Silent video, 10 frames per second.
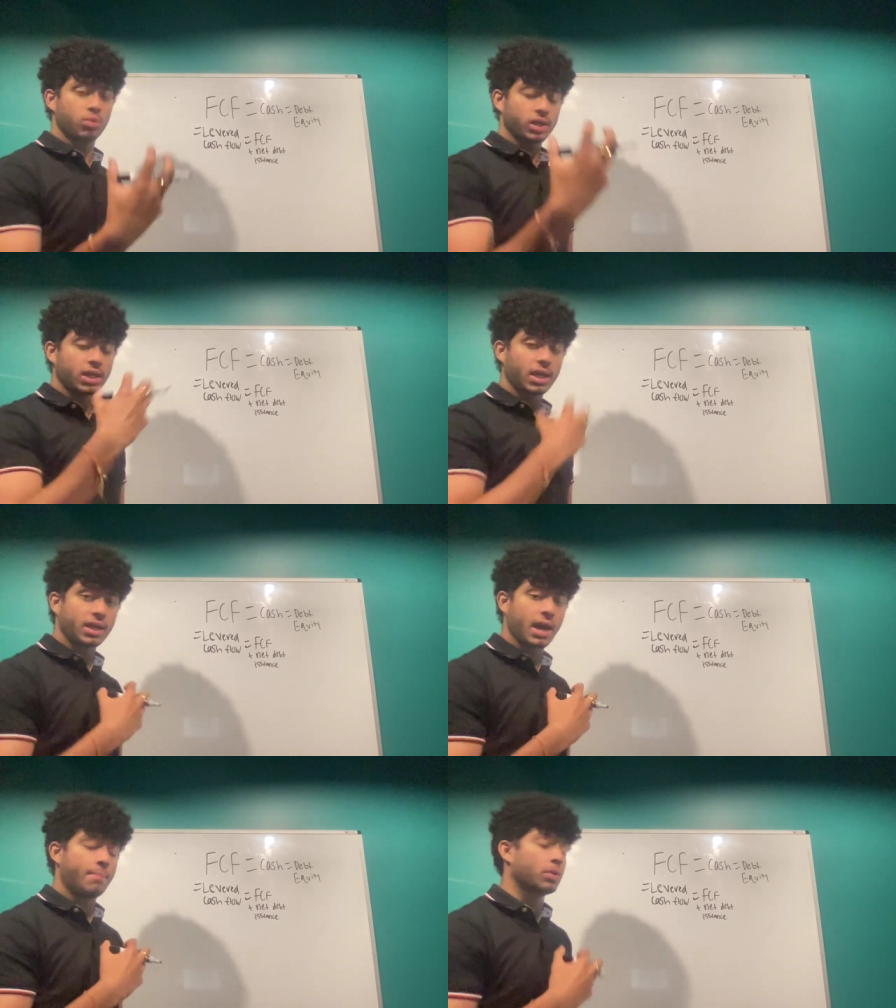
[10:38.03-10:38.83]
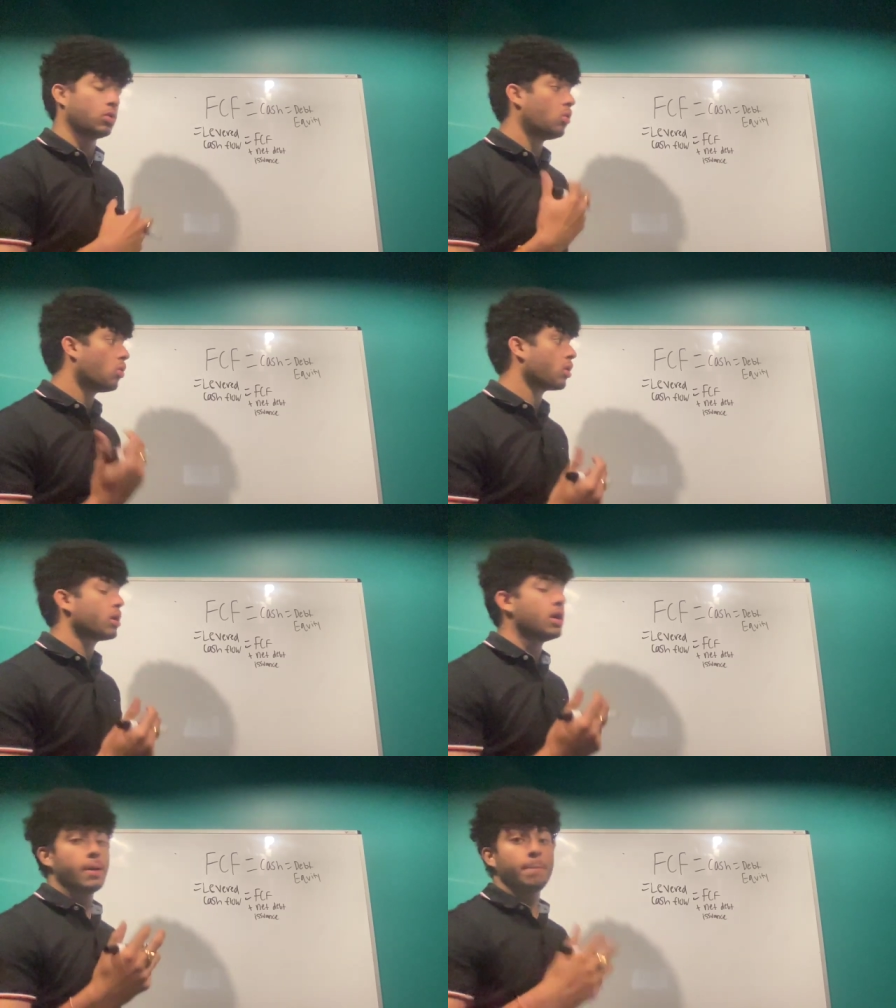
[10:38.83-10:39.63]
bringing in capital,
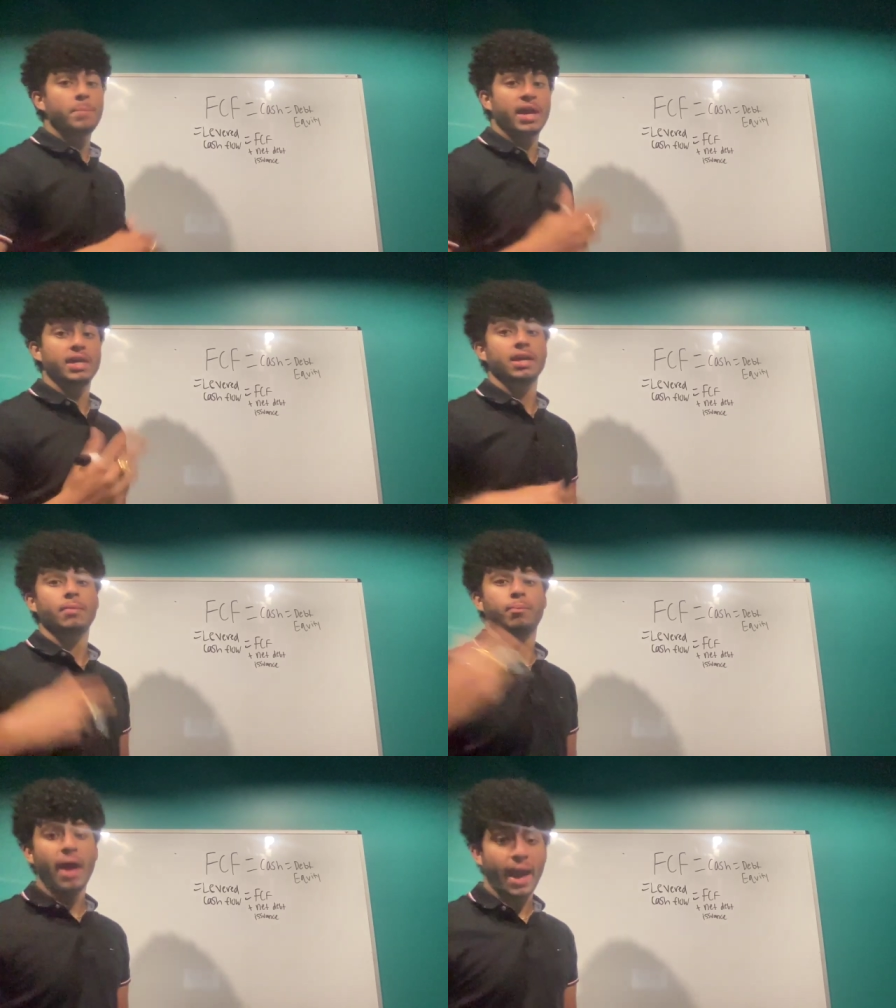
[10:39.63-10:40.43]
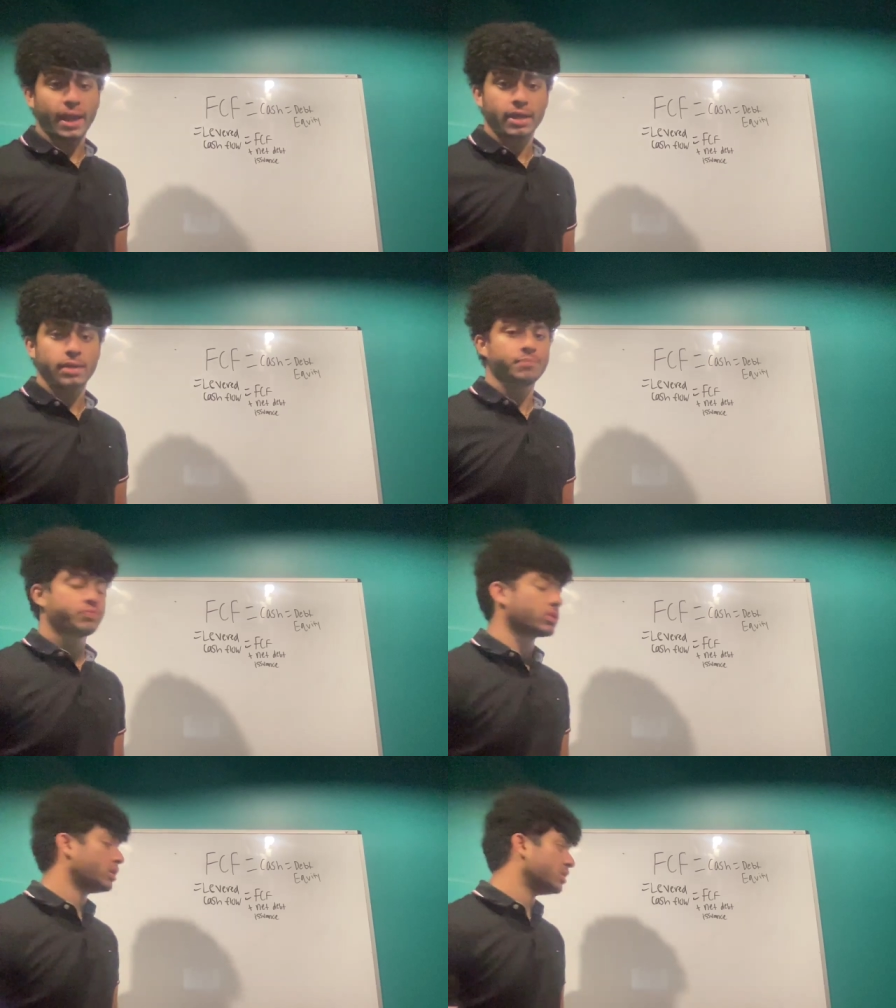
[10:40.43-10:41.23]
or paying back
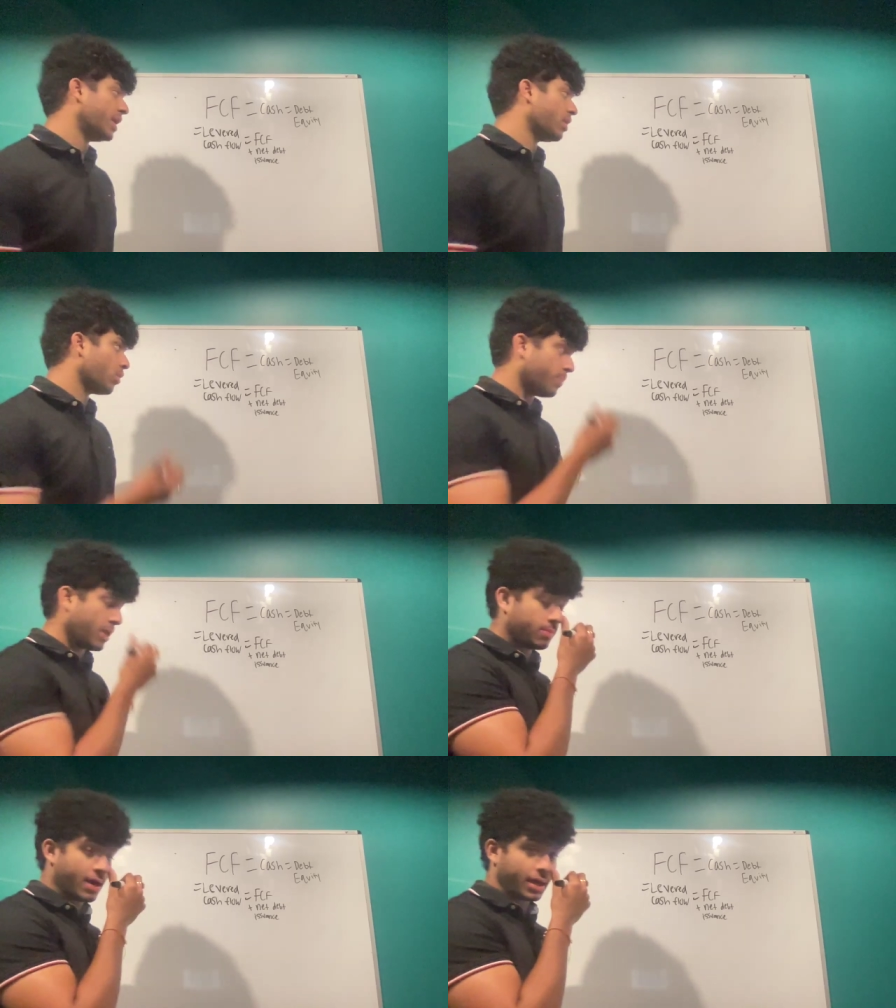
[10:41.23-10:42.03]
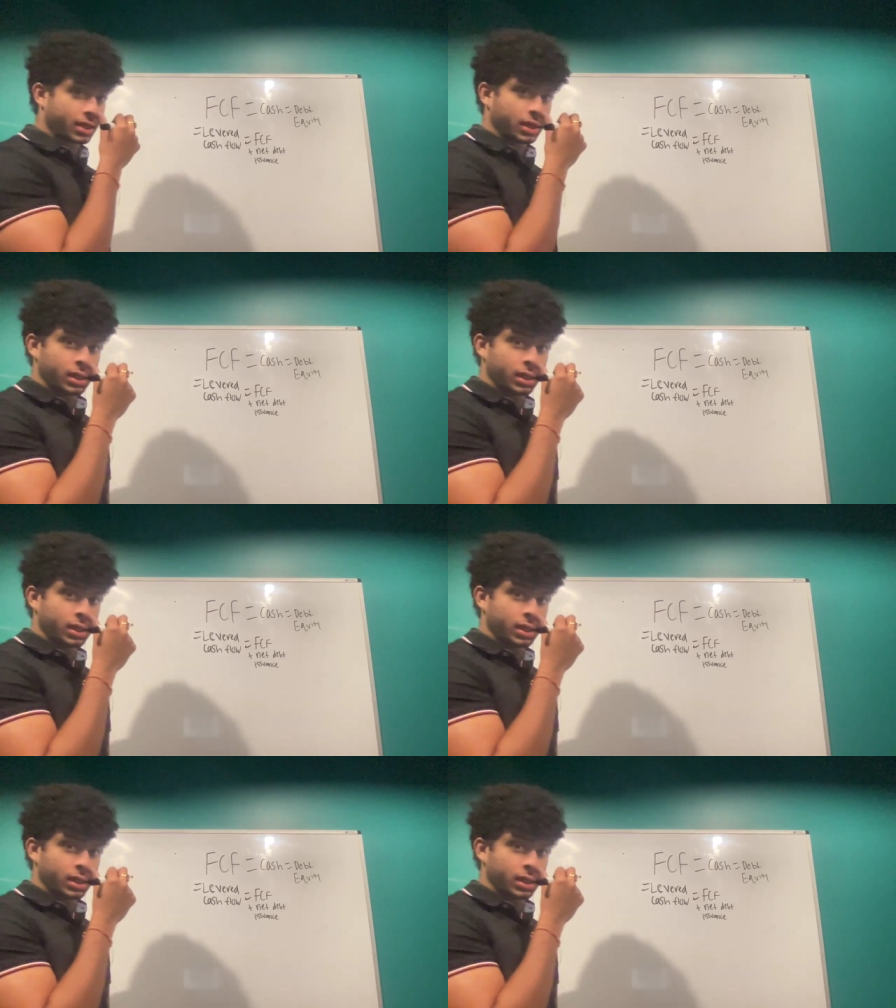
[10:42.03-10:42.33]
debt, or paying back